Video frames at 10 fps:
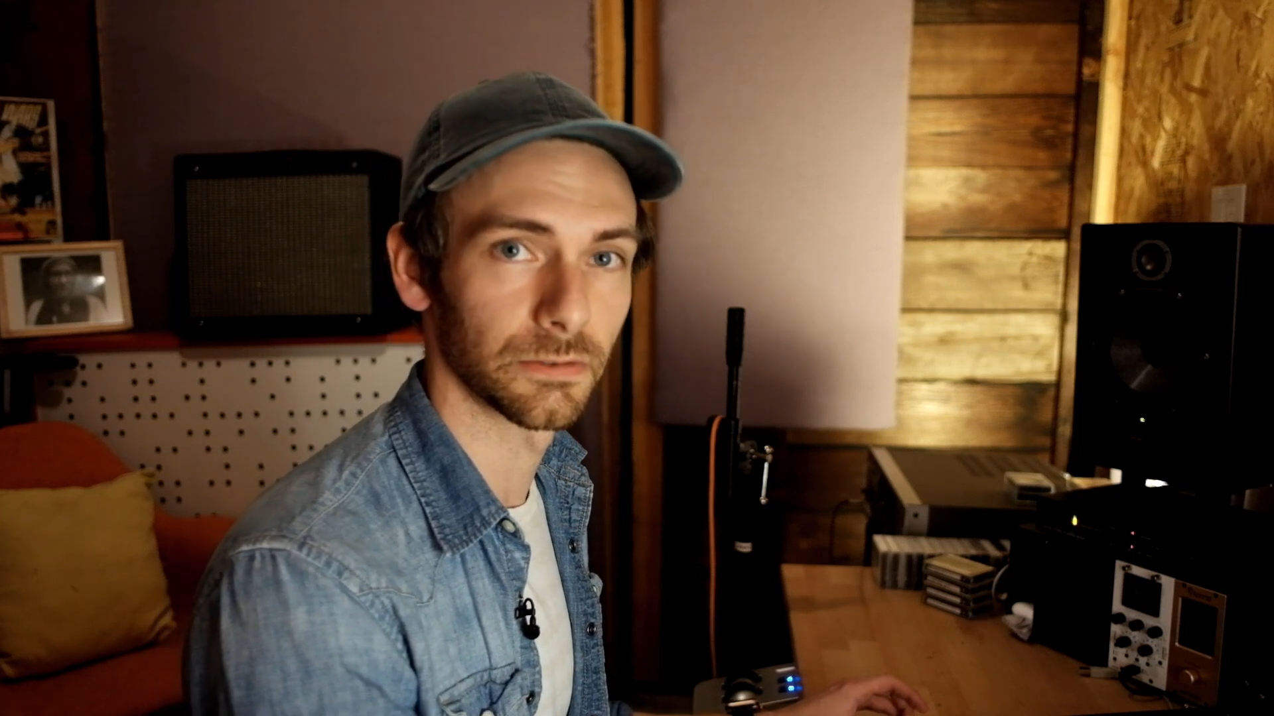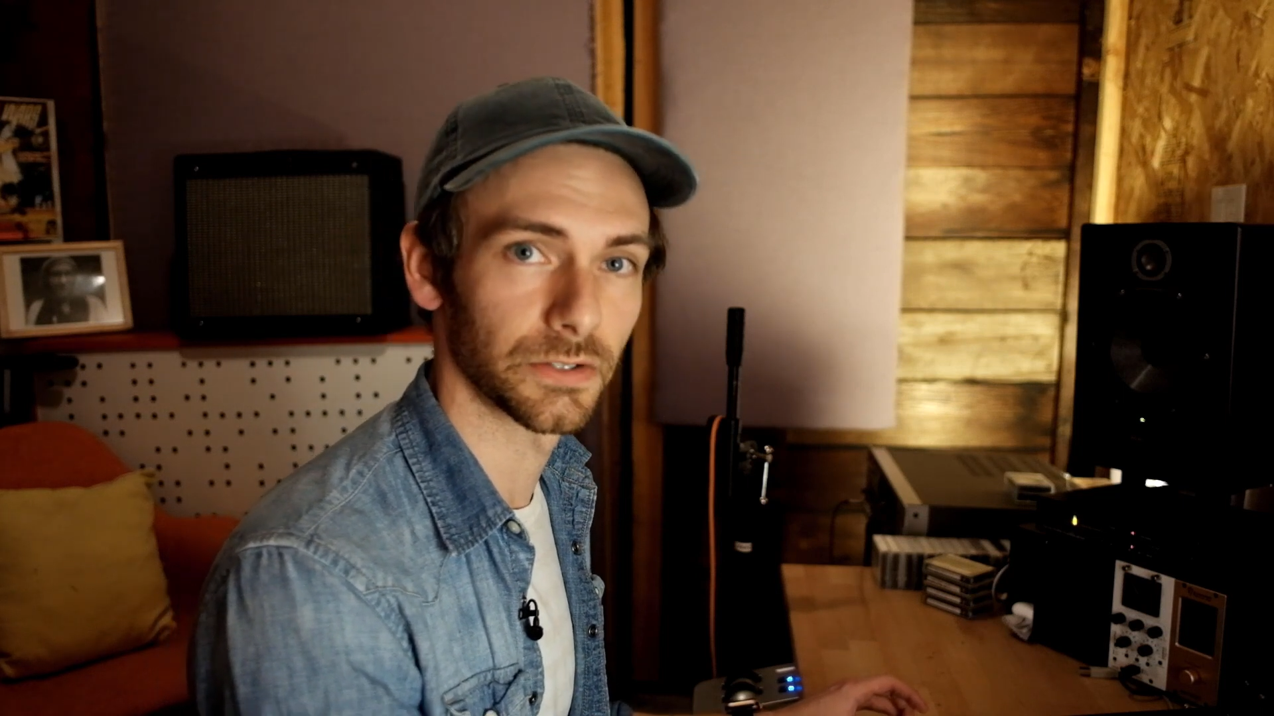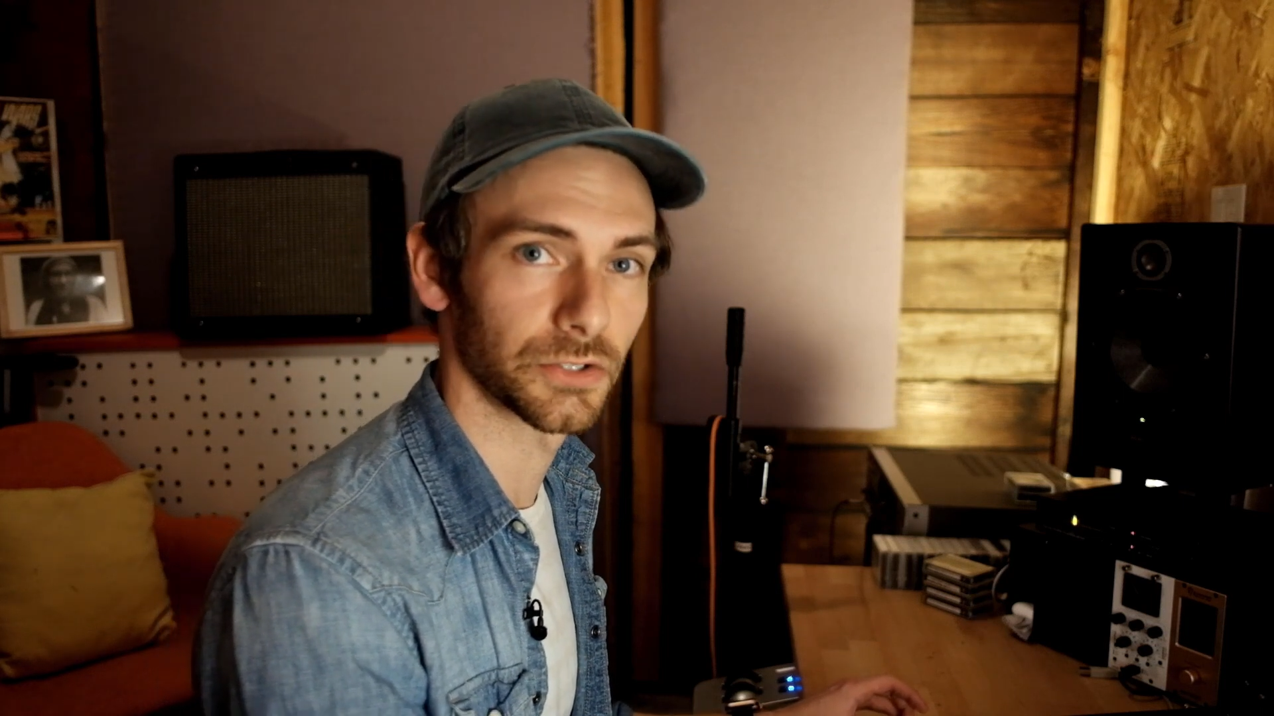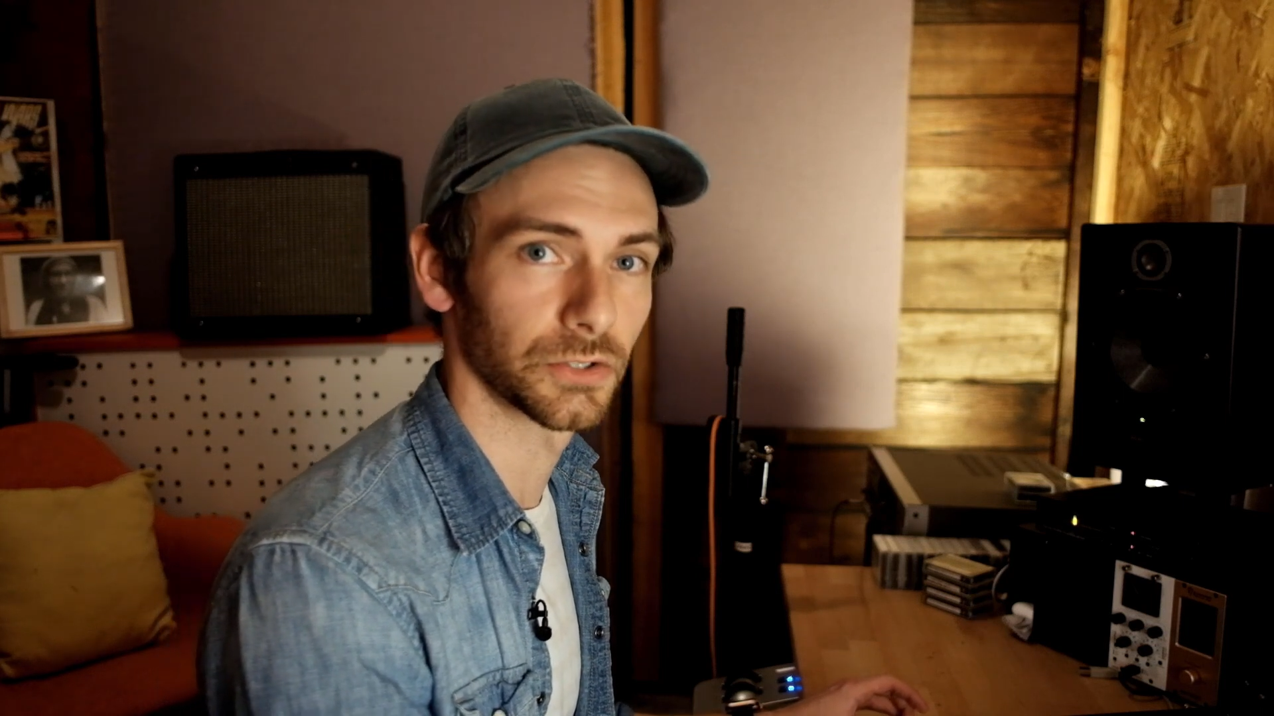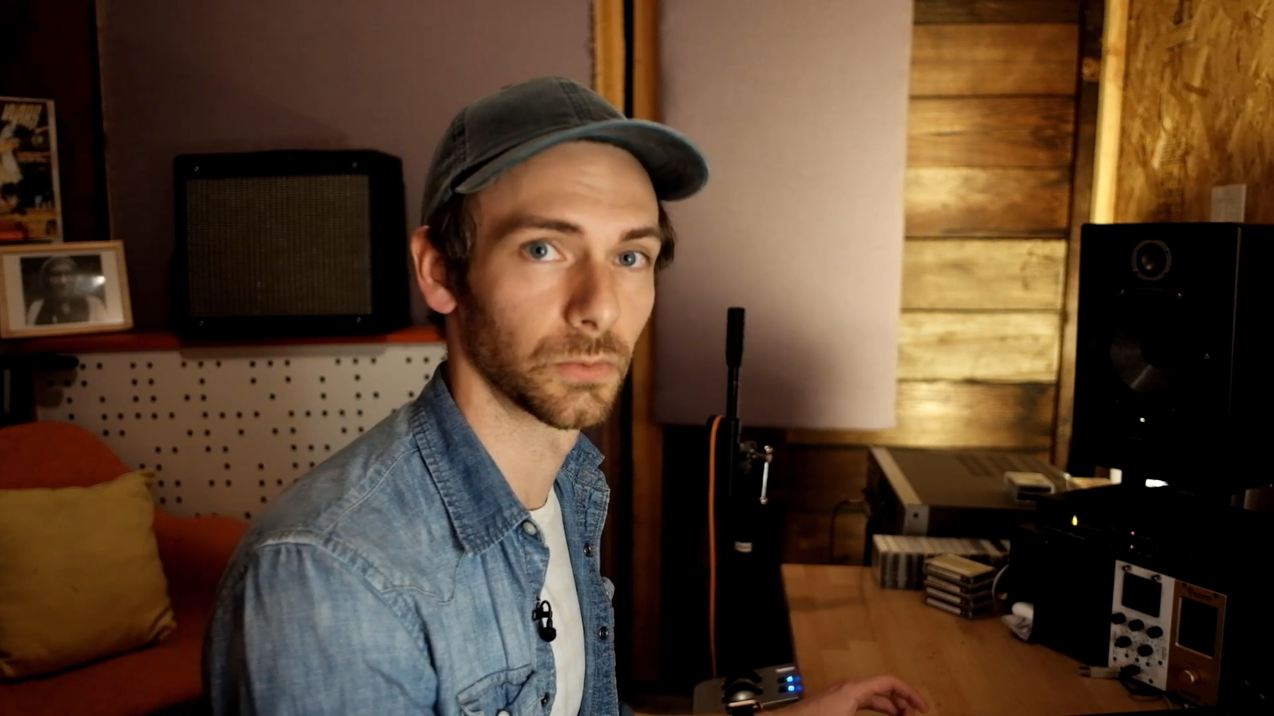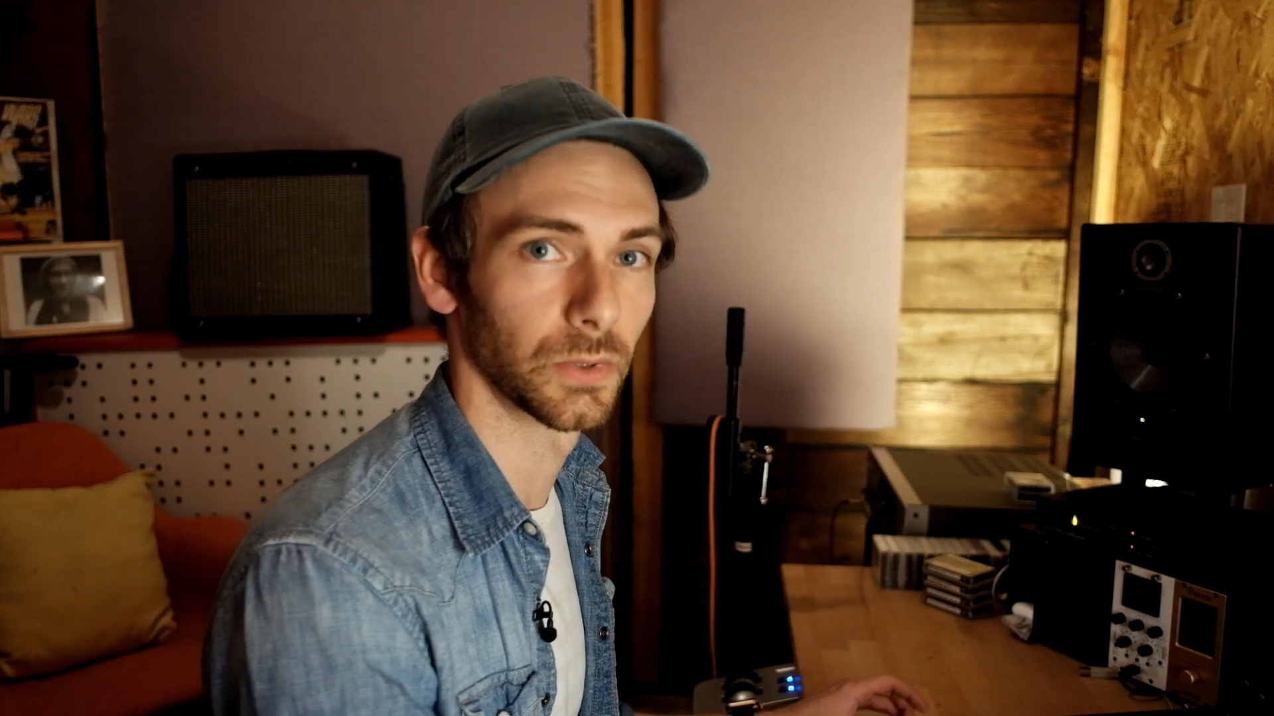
efficient